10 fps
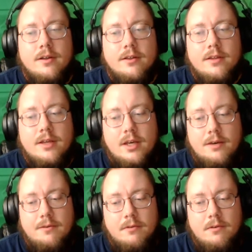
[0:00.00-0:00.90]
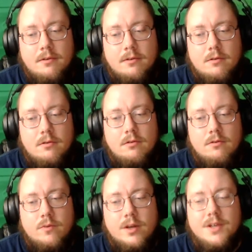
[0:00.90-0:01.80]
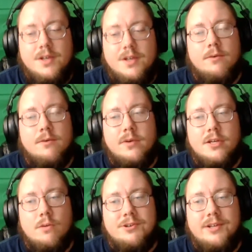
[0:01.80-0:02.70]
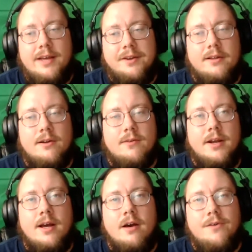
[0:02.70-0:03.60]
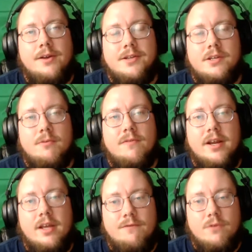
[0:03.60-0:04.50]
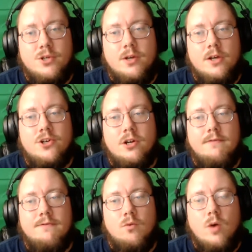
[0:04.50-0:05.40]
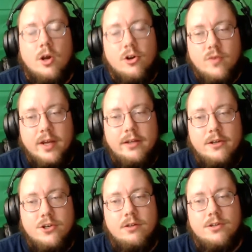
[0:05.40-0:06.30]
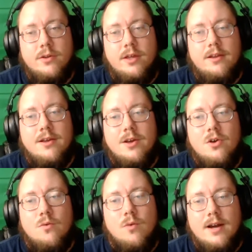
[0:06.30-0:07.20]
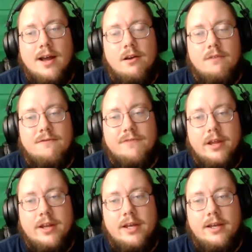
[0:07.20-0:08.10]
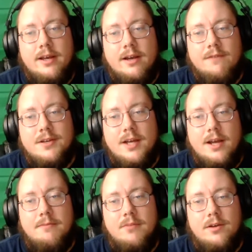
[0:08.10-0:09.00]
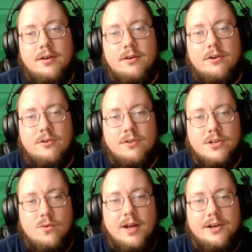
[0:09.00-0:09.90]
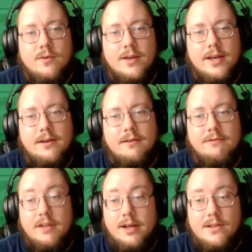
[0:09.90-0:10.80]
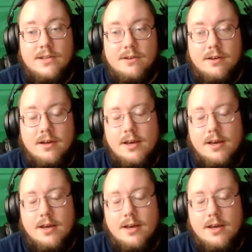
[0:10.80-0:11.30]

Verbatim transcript: The reason that we're doing so much land clearing right now is to provide infrastructure for water drainage so that we're not flooding every time the, the Swan Creek floods.